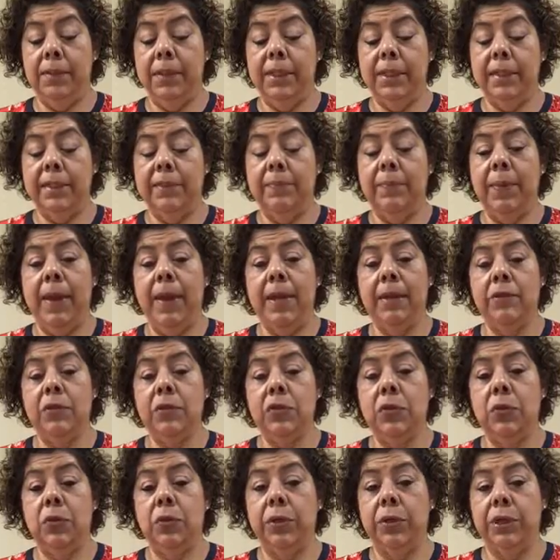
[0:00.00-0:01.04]
this pain
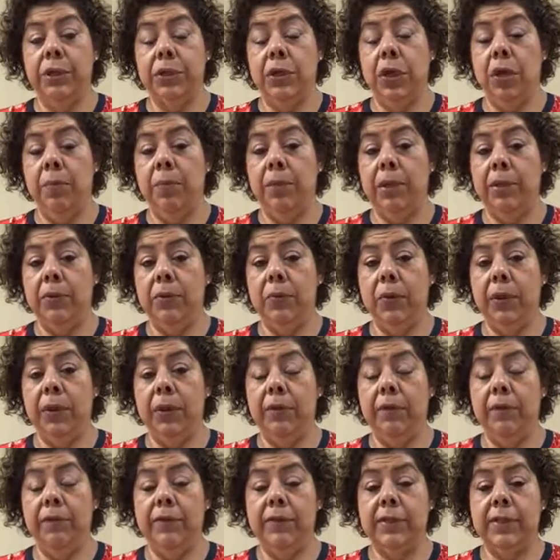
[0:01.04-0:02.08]
score determined
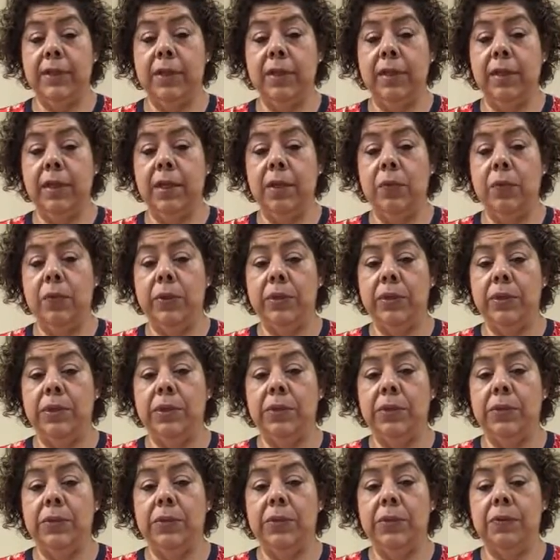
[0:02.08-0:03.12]
whether a facility was
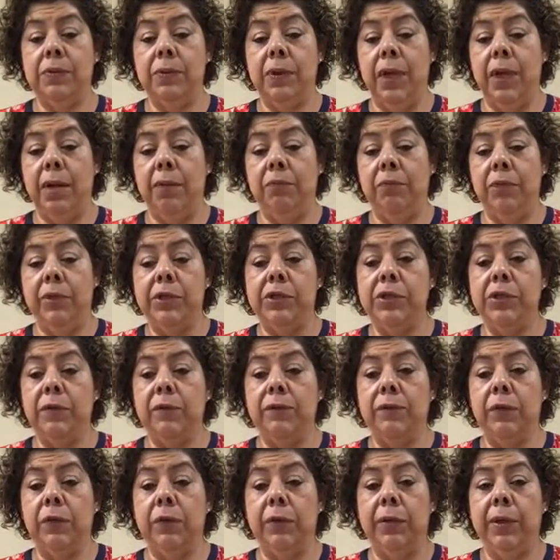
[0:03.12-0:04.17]
to reach their
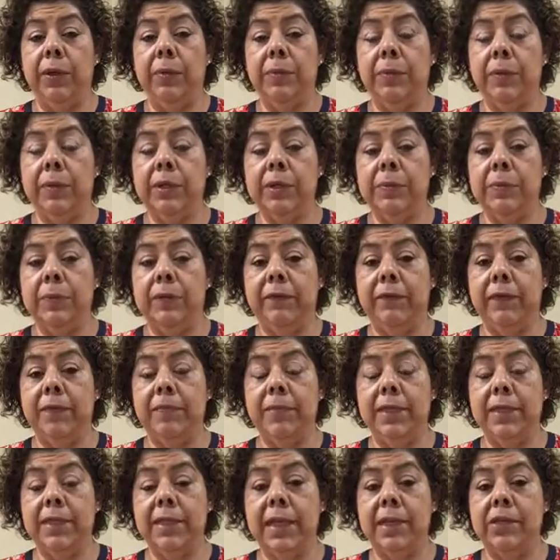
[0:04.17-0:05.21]
full reimbursement from
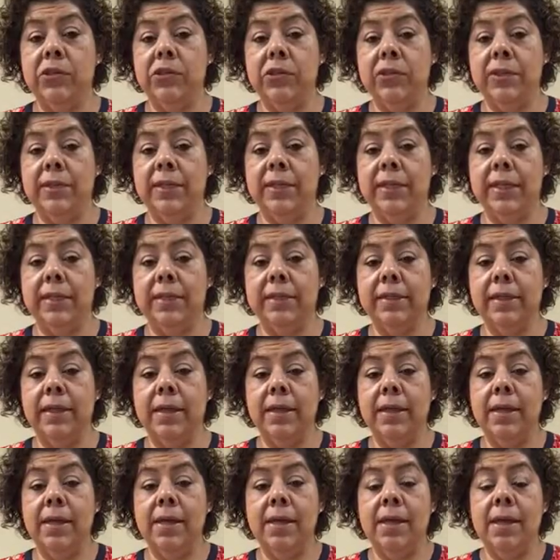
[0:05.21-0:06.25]
these agencies.
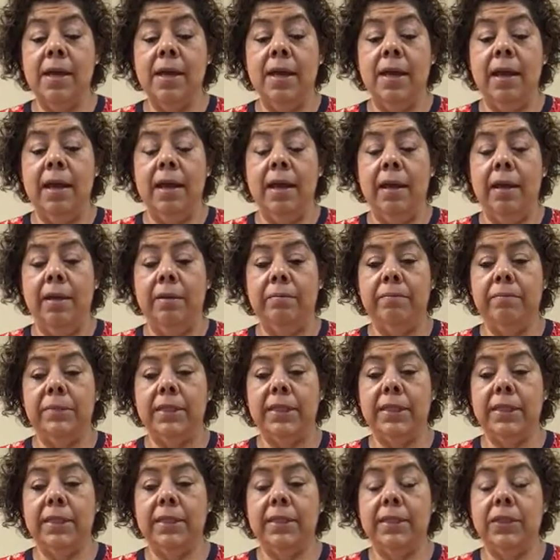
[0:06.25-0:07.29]

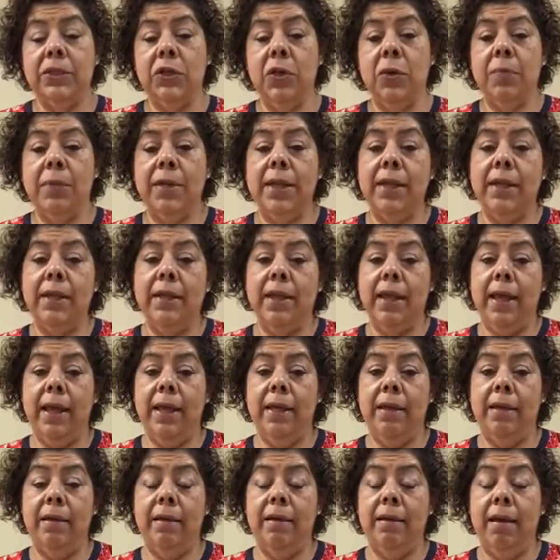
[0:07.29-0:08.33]
since determining
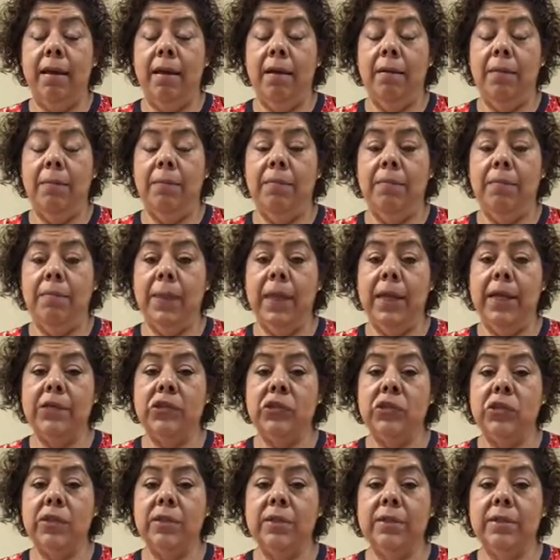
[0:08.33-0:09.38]
that
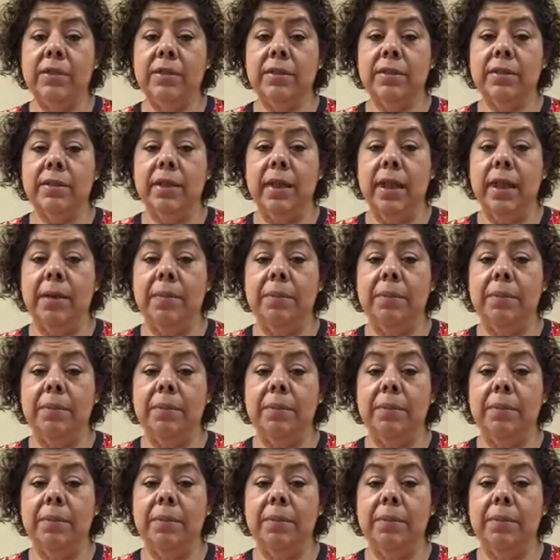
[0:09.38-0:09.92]
patients'